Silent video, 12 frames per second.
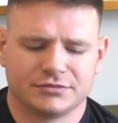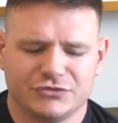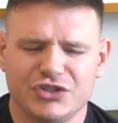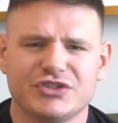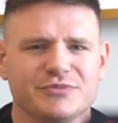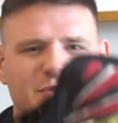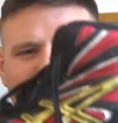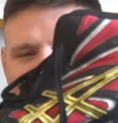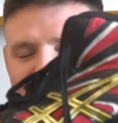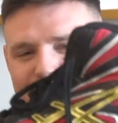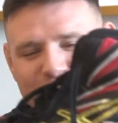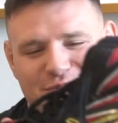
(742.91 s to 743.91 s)
Just some
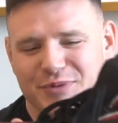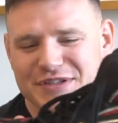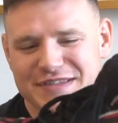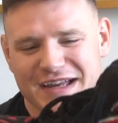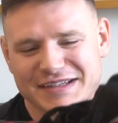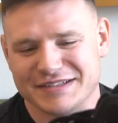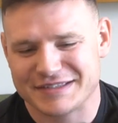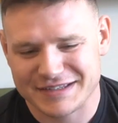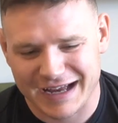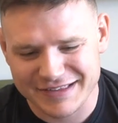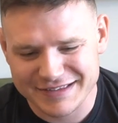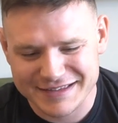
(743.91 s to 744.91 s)
split seconds.
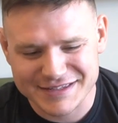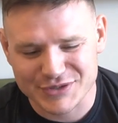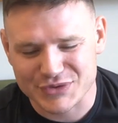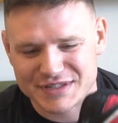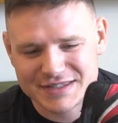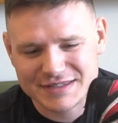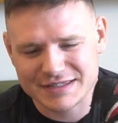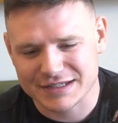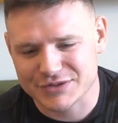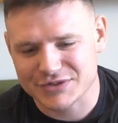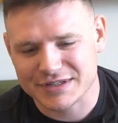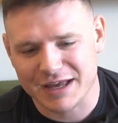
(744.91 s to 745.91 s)
I think these are the
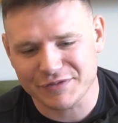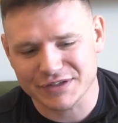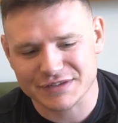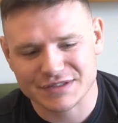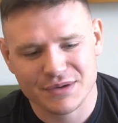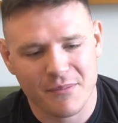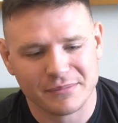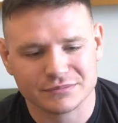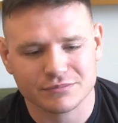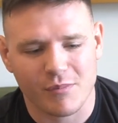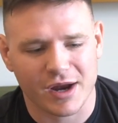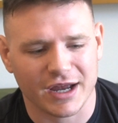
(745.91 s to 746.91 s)
6 or 7s.
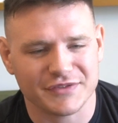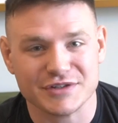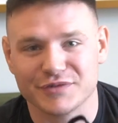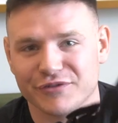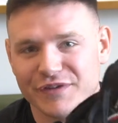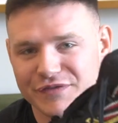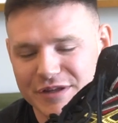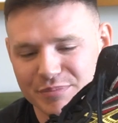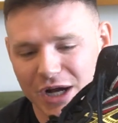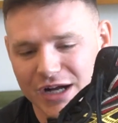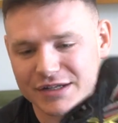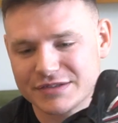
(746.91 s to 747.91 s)
I got these for
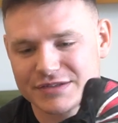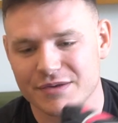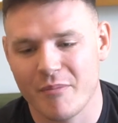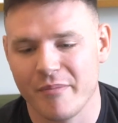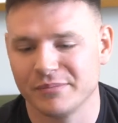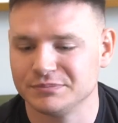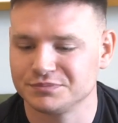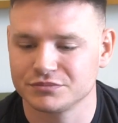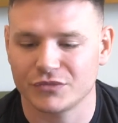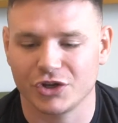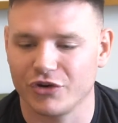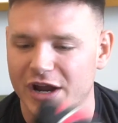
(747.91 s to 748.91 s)
$50.
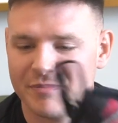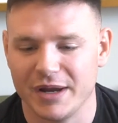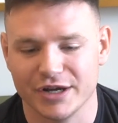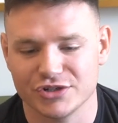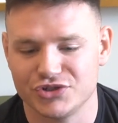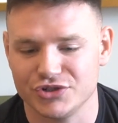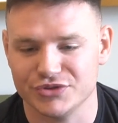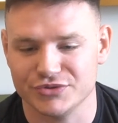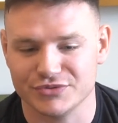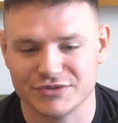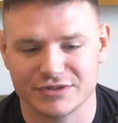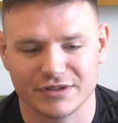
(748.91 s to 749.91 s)
Great pair of
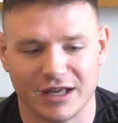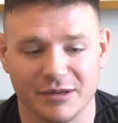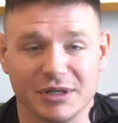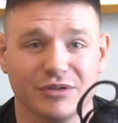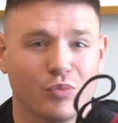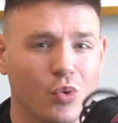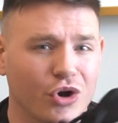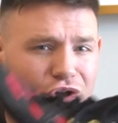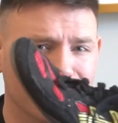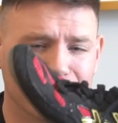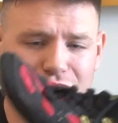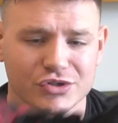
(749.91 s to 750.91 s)
shoes. I mean,
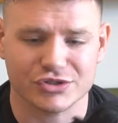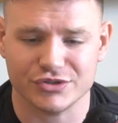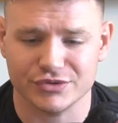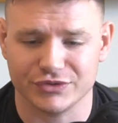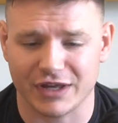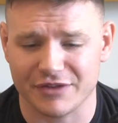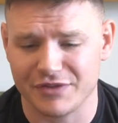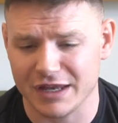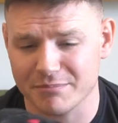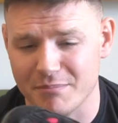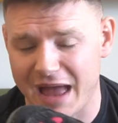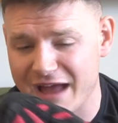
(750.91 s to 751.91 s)
workhorse shoes. I
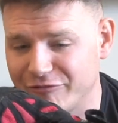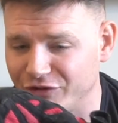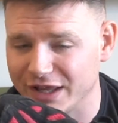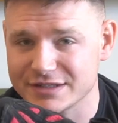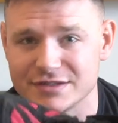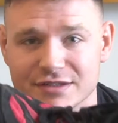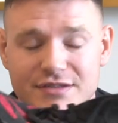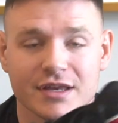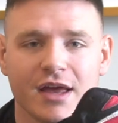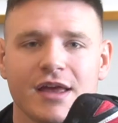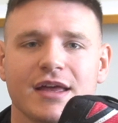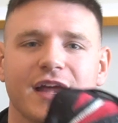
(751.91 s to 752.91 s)
think matte flexes
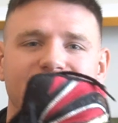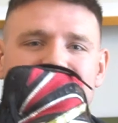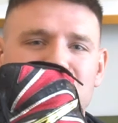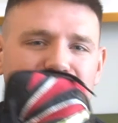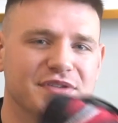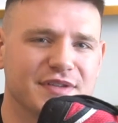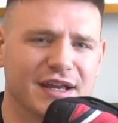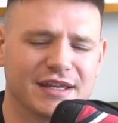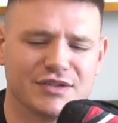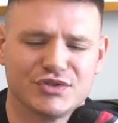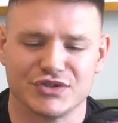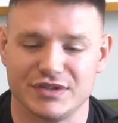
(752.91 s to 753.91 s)
and split
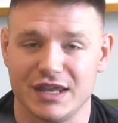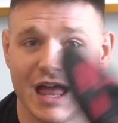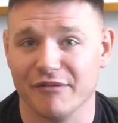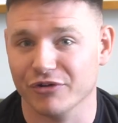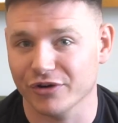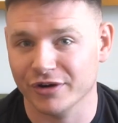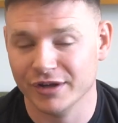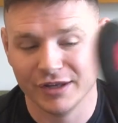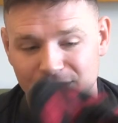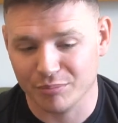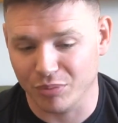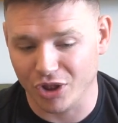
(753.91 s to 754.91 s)
seconds just never
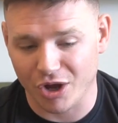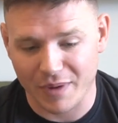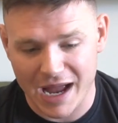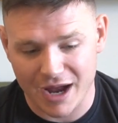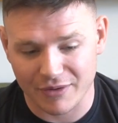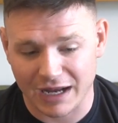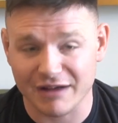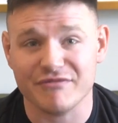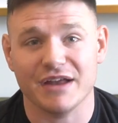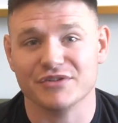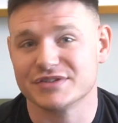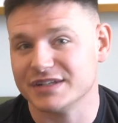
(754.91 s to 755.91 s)
blow out. I've
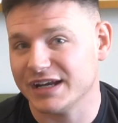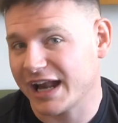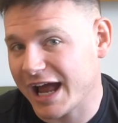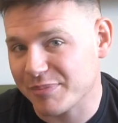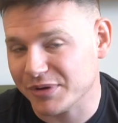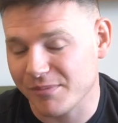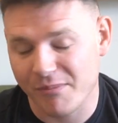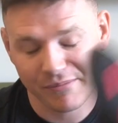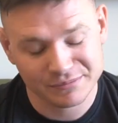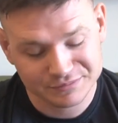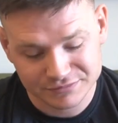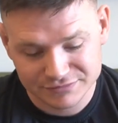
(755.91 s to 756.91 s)
never seen it happen.
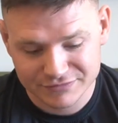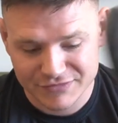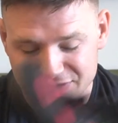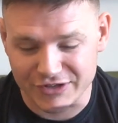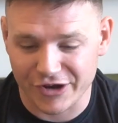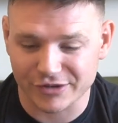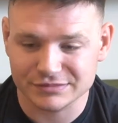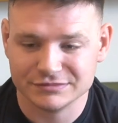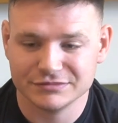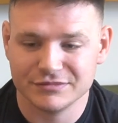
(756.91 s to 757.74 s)
So